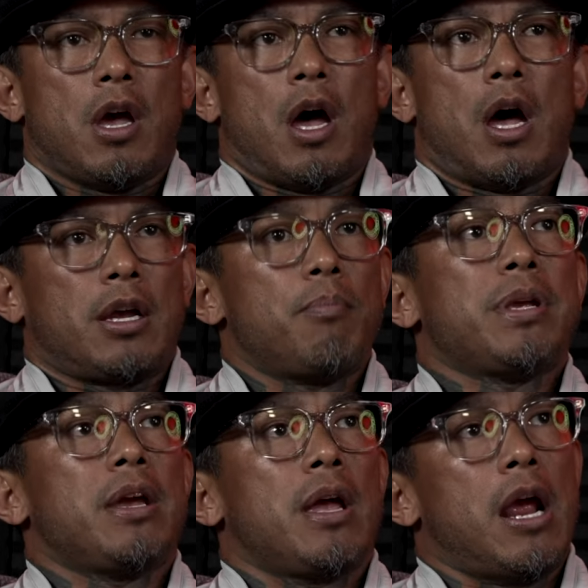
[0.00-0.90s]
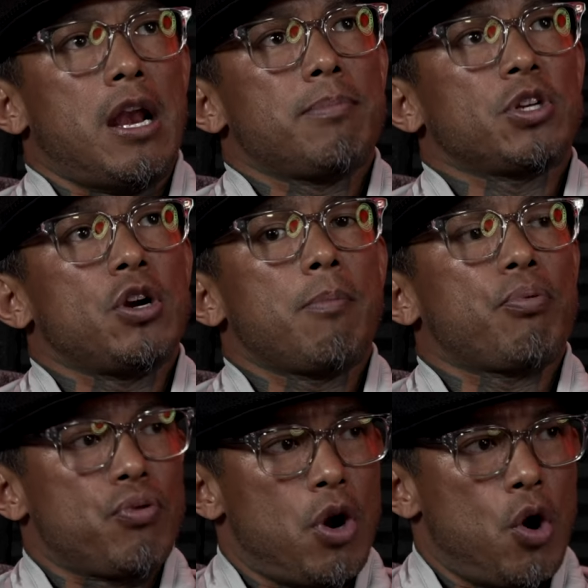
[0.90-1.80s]
I ended up turning
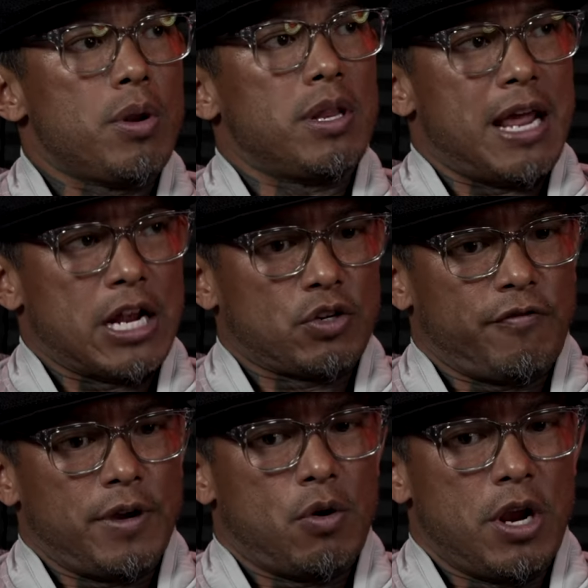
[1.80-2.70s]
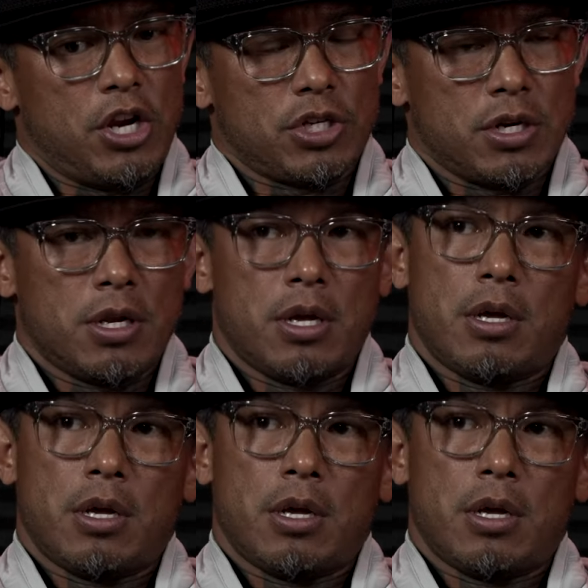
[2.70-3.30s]
pro in the Natural Federation,